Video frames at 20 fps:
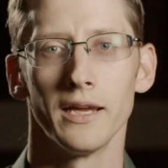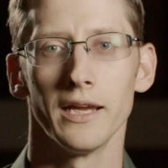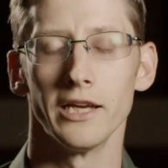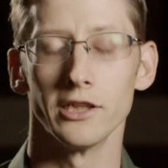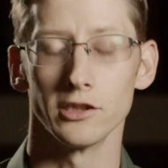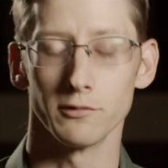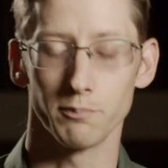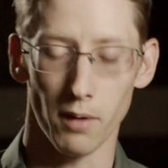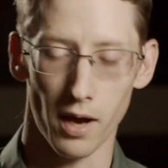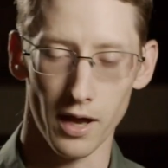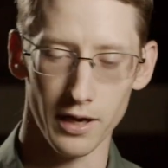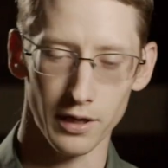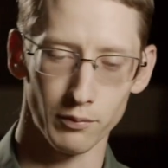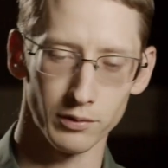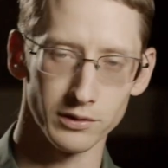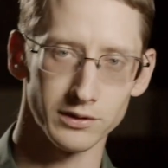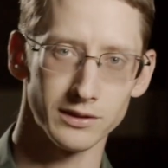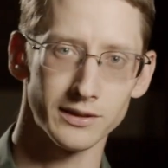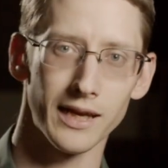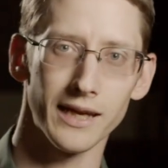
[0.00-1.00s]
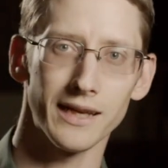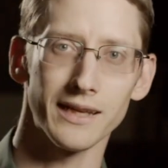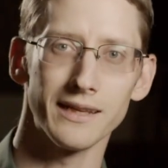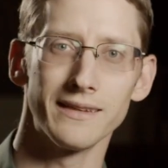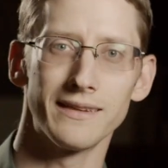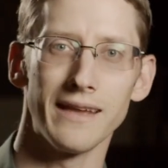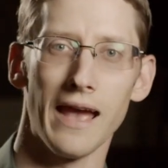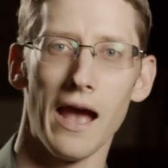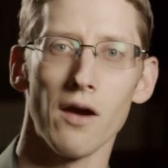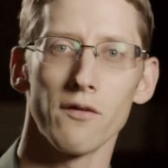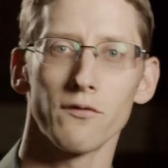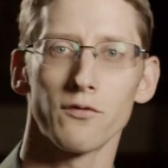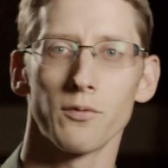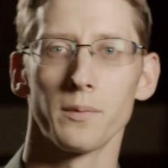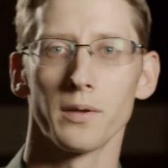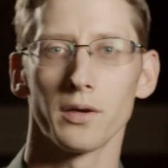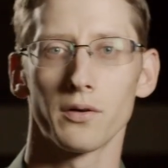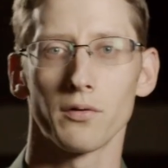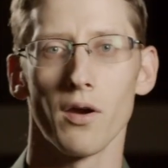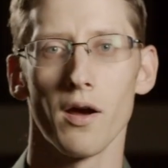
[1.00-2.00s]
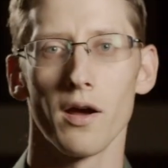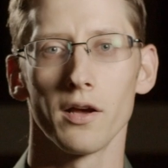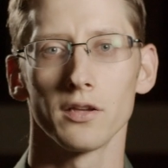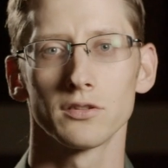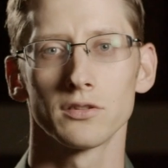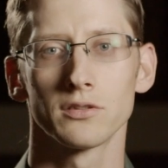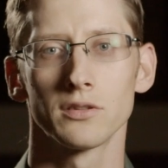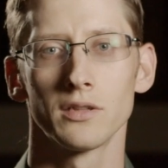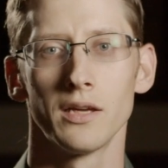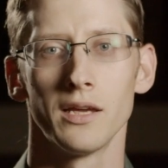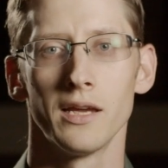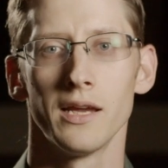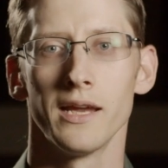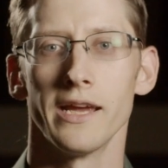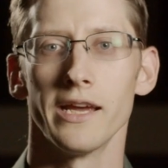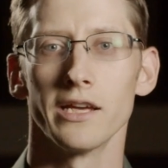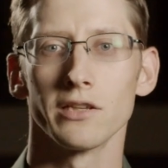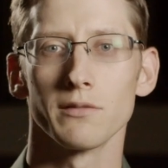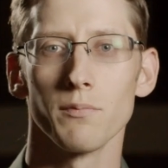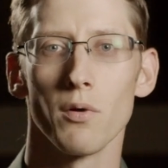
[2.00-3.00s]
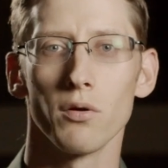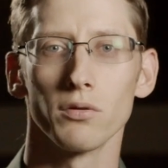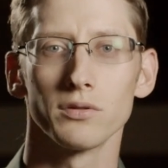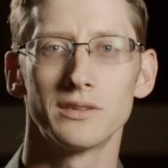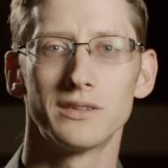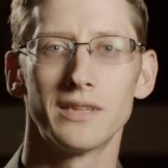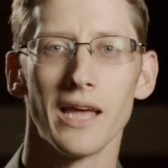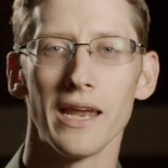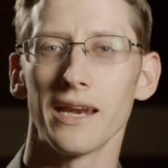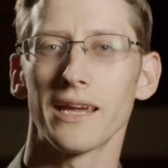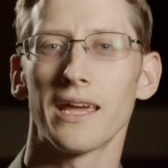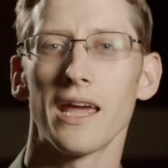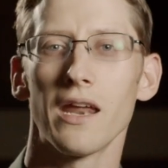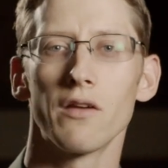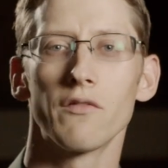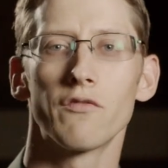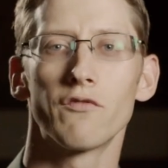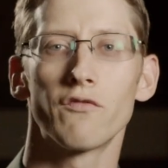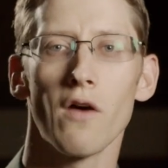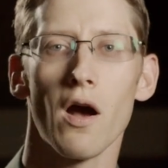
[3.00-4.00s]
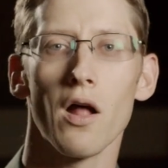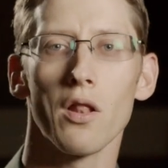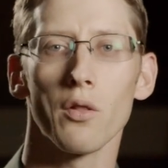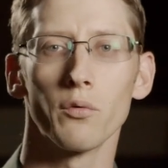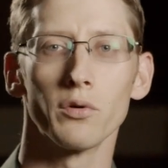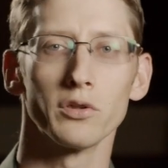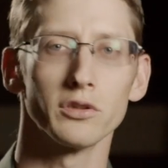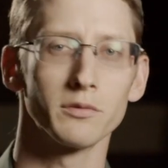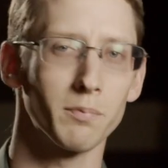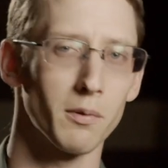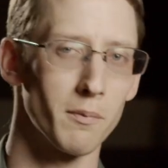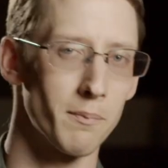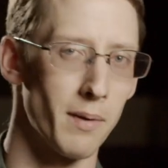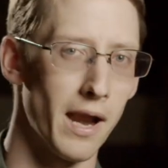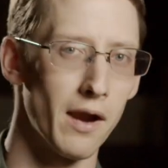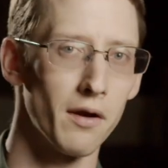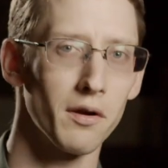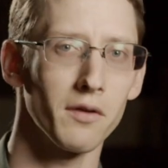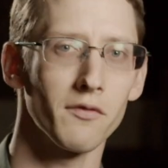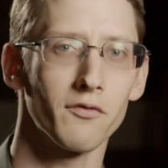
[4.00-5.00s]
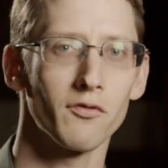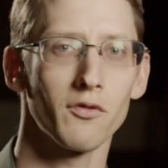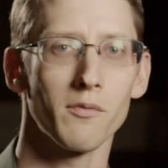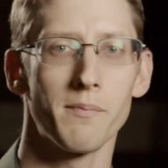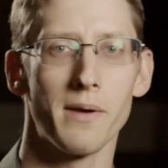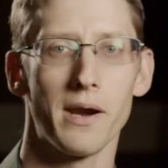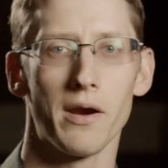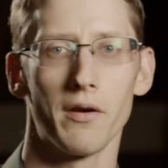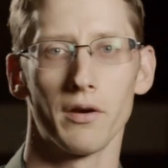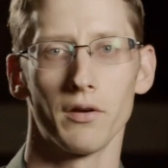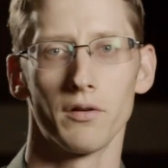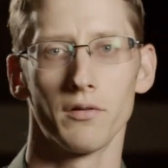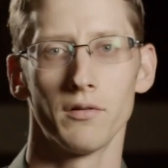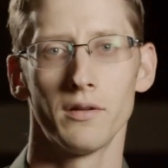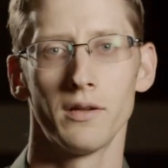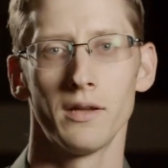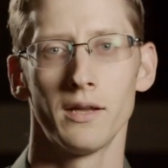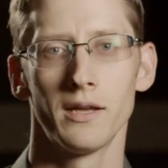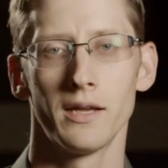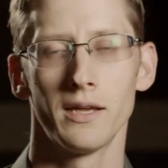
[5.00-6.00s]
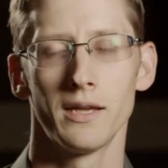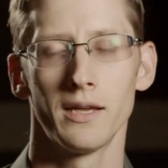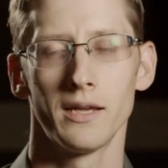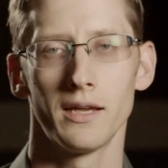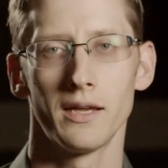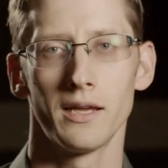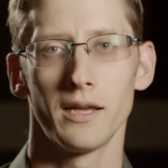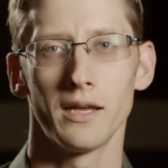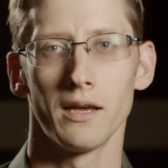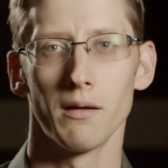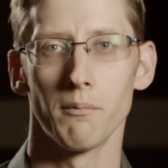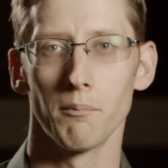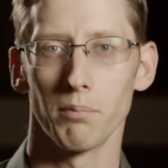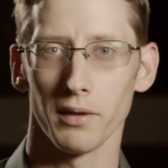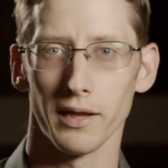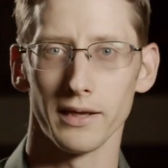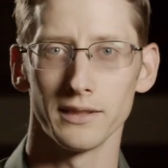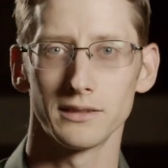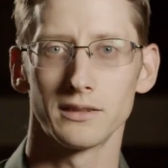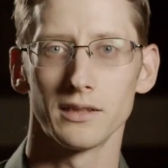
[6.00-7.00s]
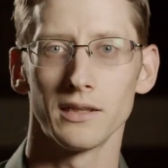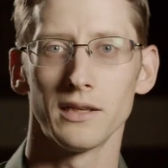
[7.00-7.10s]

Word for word: His body was taken down from the cross. His most dedicated followers prepared it for burial and placed